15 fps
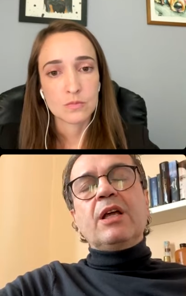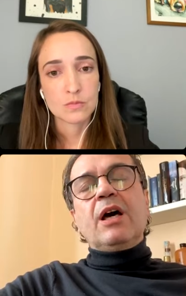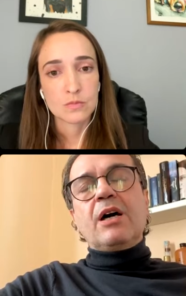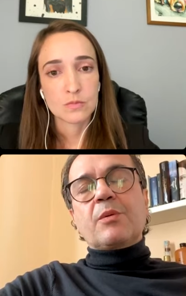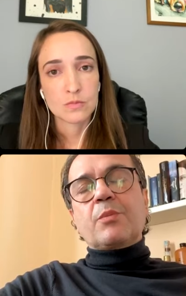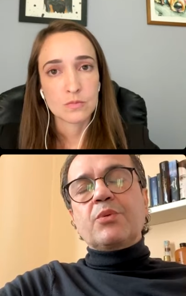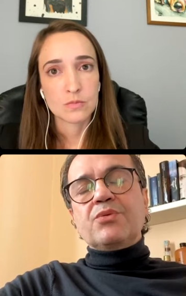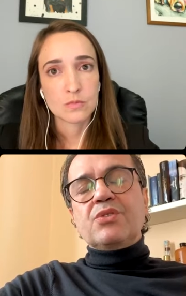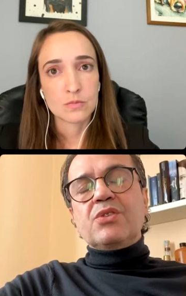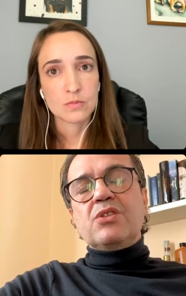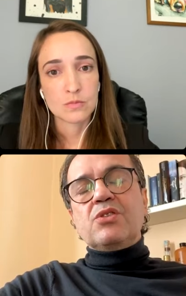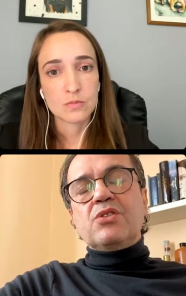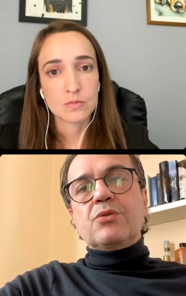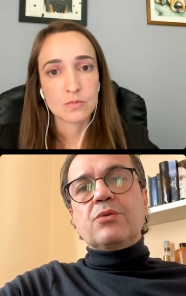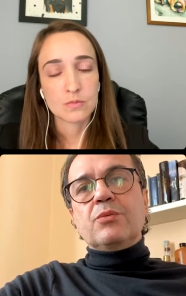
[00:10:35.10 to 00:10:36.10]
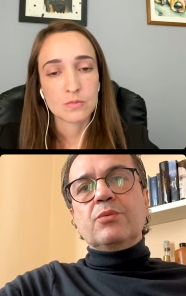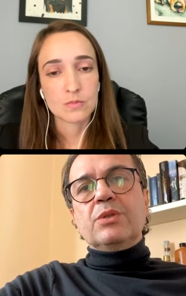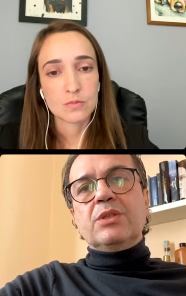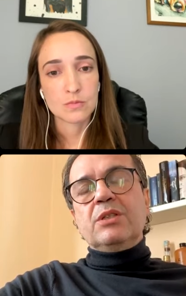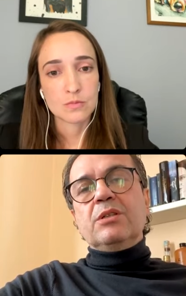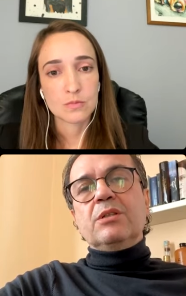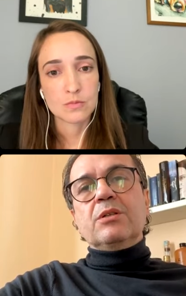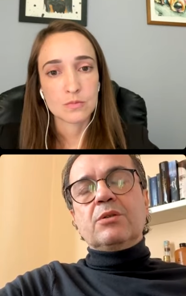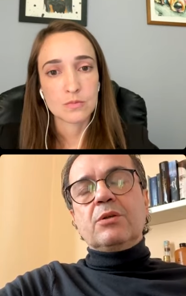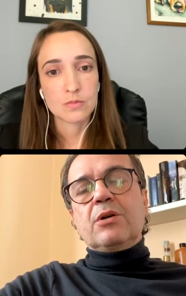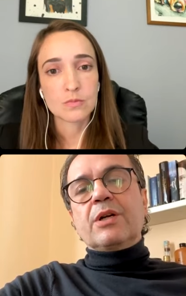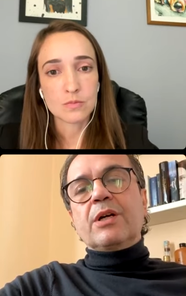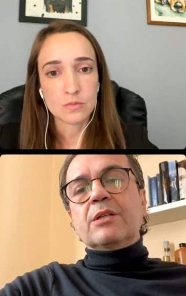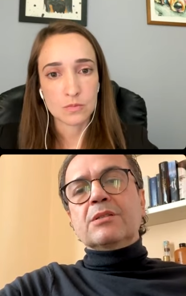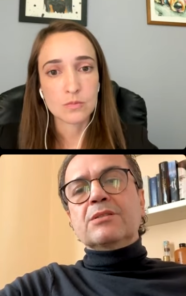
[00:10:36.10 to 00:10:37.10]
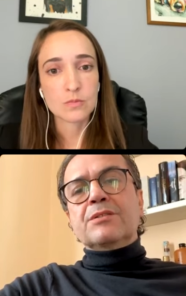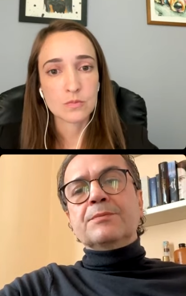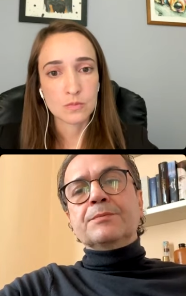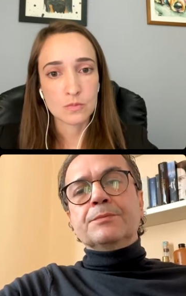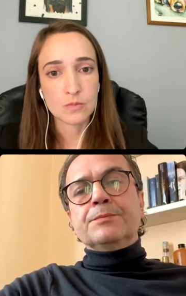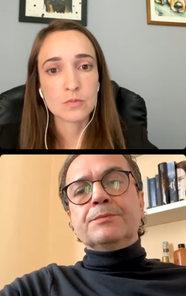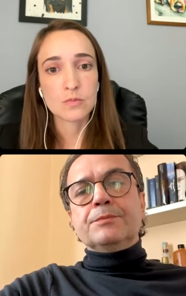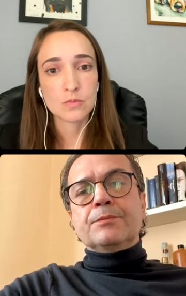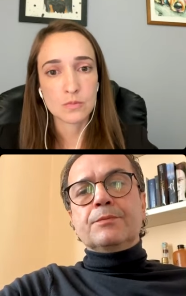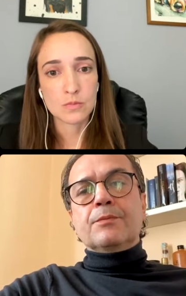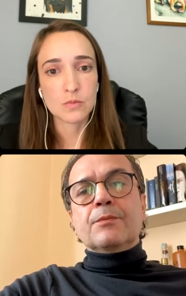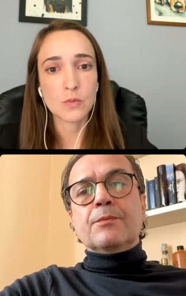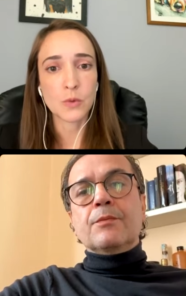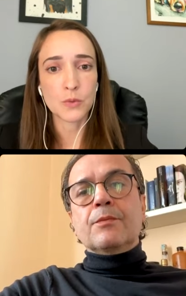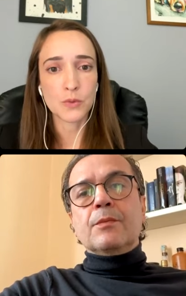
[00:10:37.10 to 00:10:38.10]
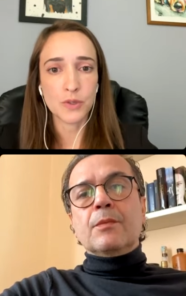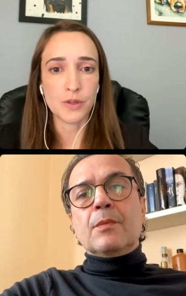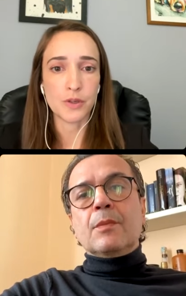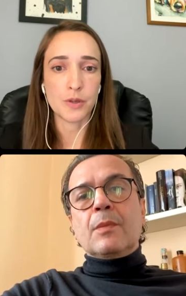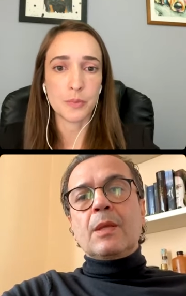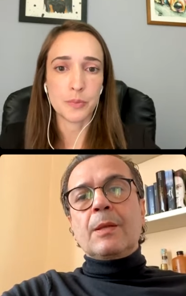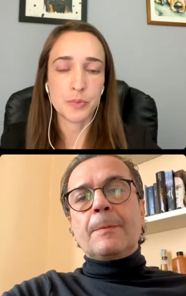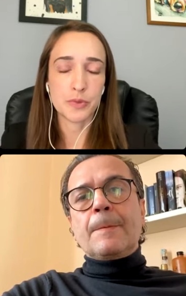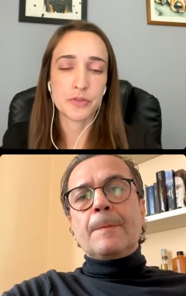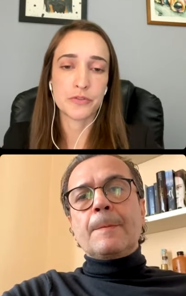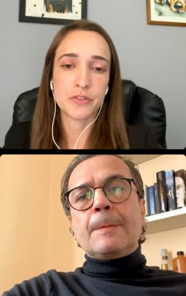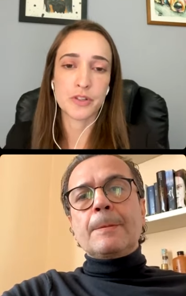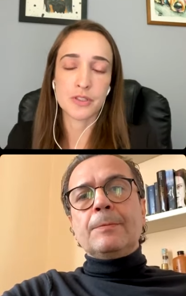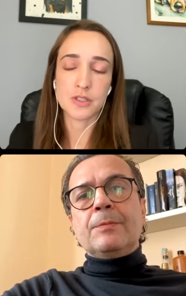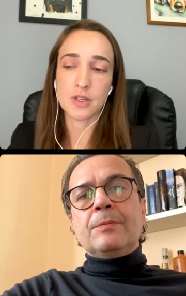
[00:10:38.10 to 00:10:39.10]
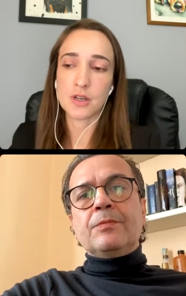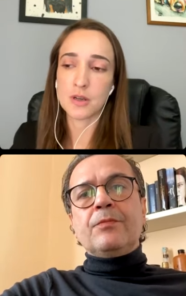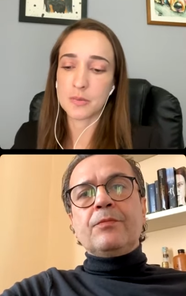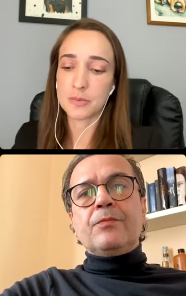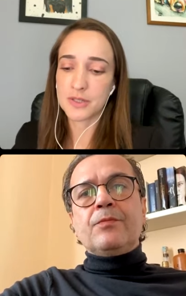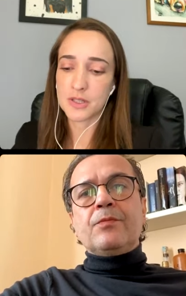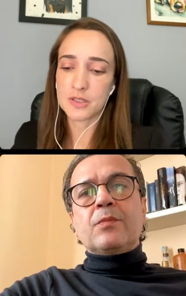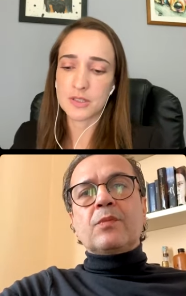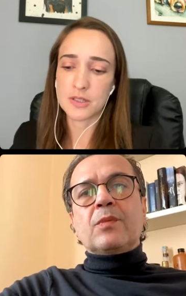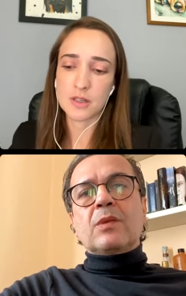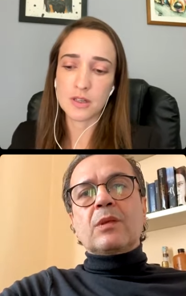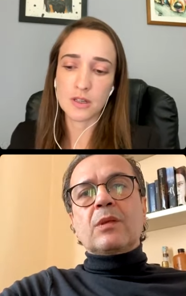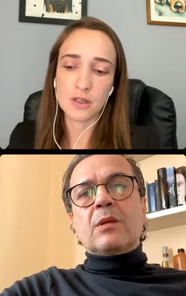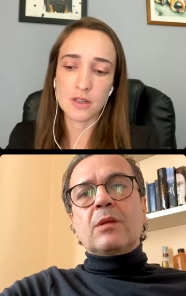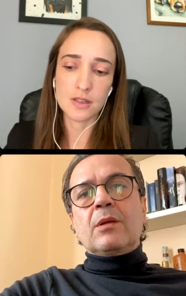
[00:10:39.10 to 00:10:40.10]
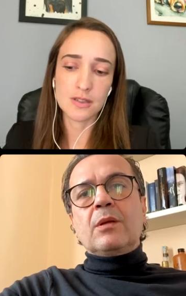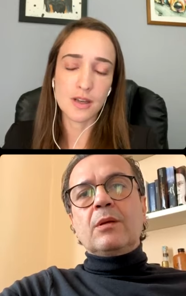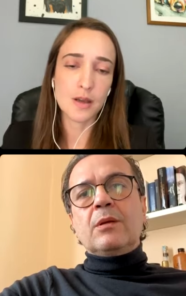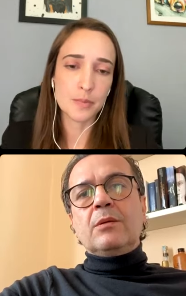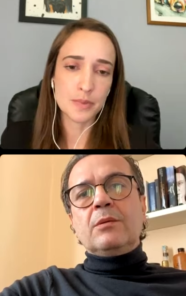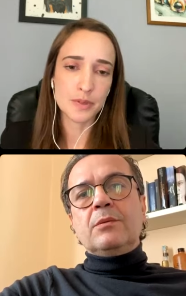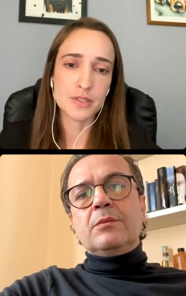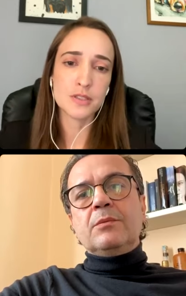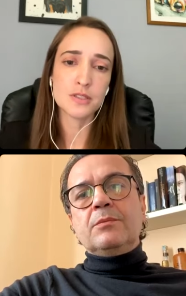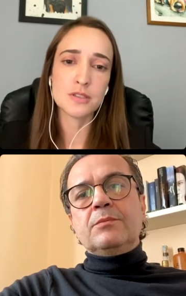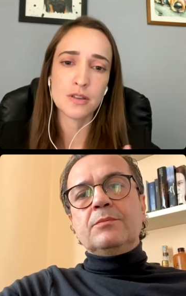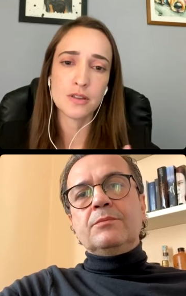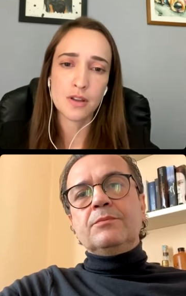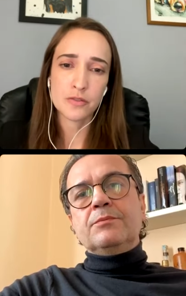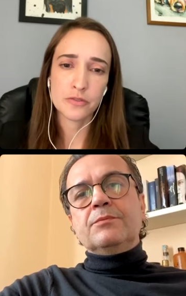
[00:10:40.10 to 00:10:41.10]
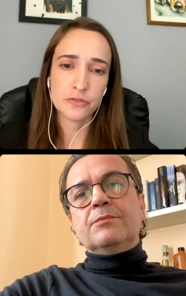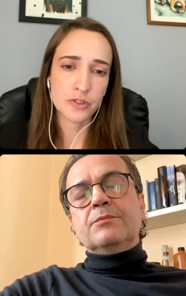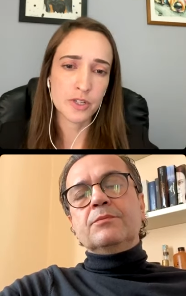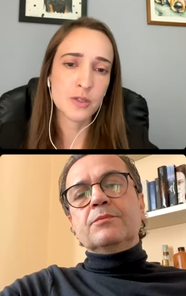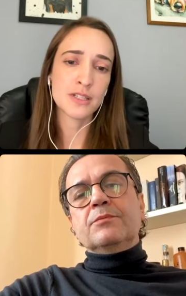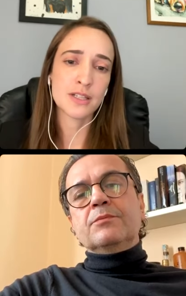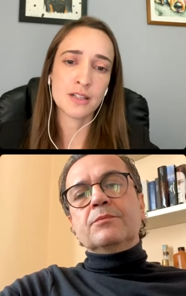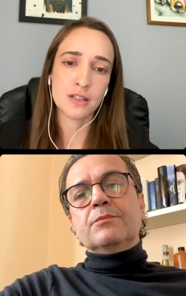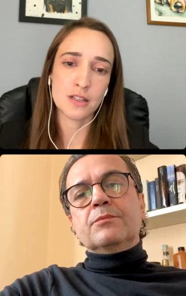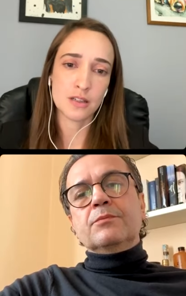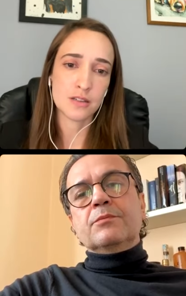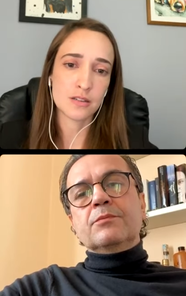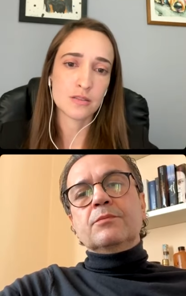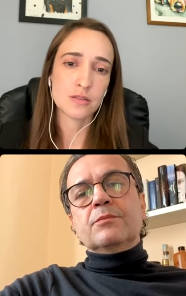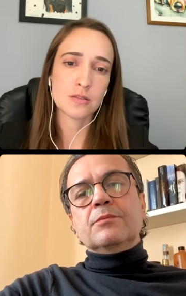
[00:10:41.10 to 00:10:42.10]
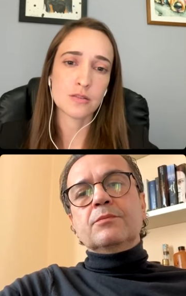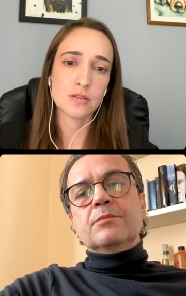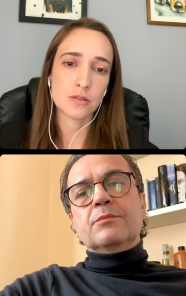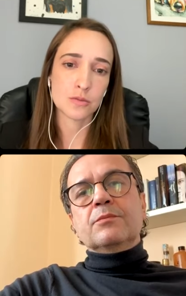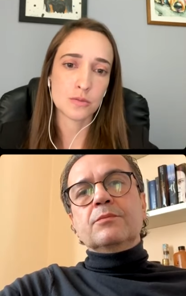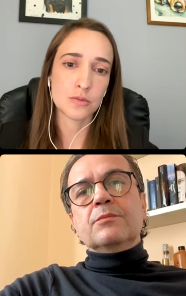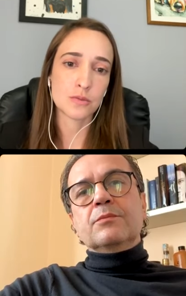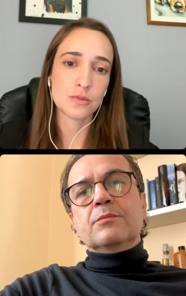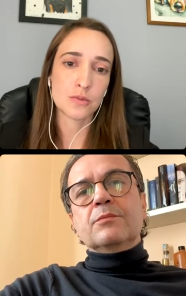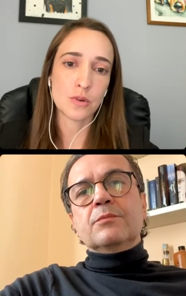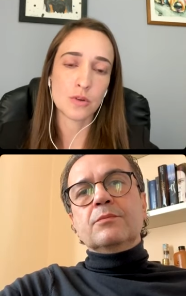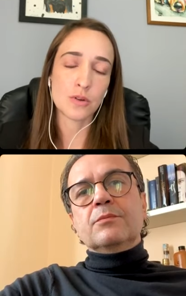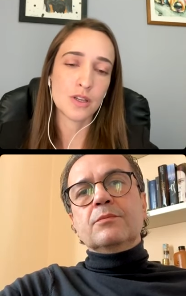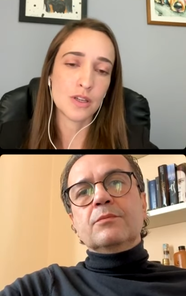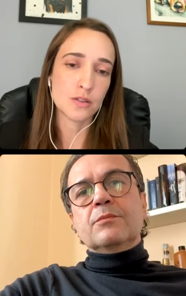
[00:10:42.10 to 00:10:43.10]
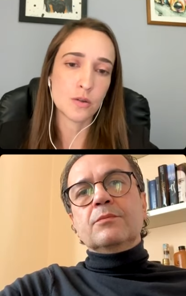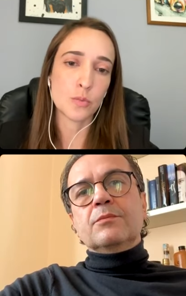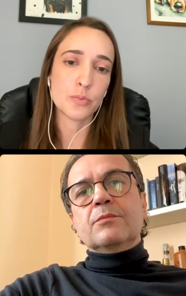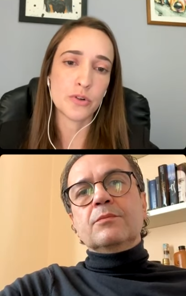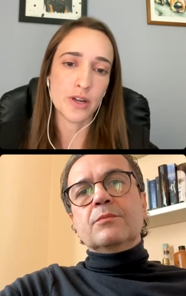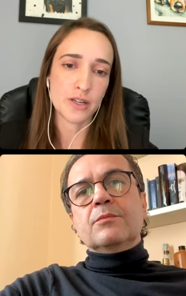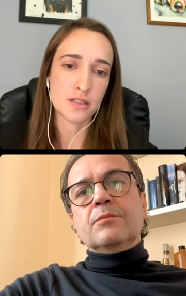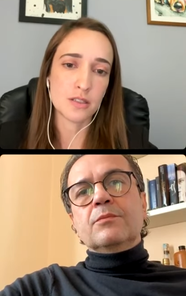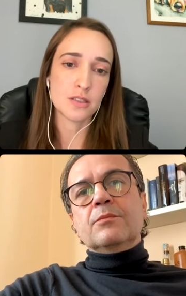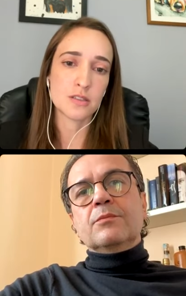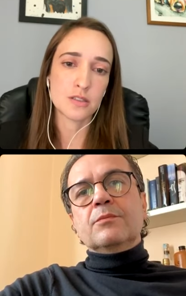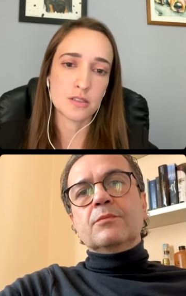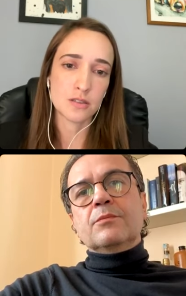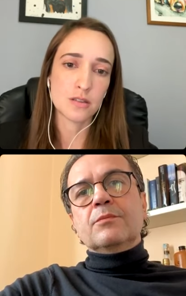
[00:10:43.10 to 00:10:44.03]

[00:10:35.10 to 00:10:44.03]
Speaker 1: heart position within the thorax.
Speaker 2: Okay, perfect. Uh, because it, it happens frequently on, on clinical practice.